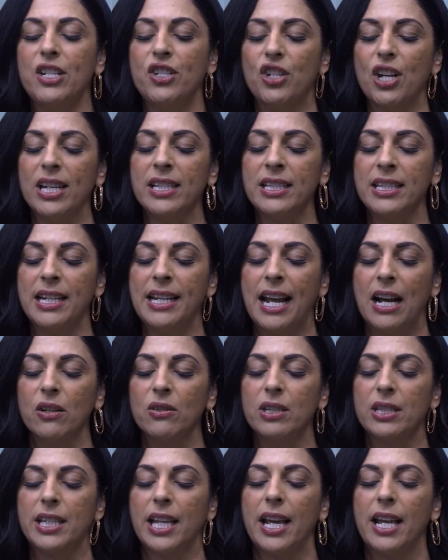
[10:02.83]
just
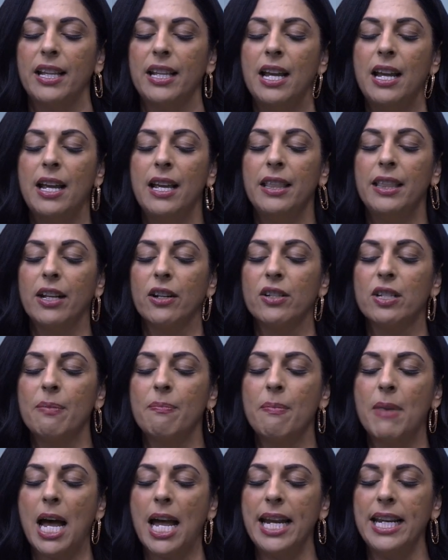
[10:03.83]
announced that there's a
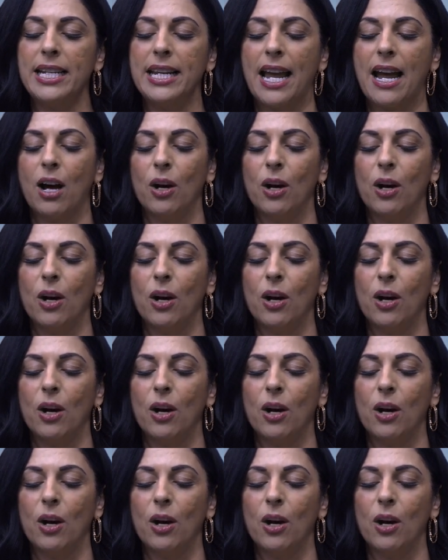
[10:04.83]
mine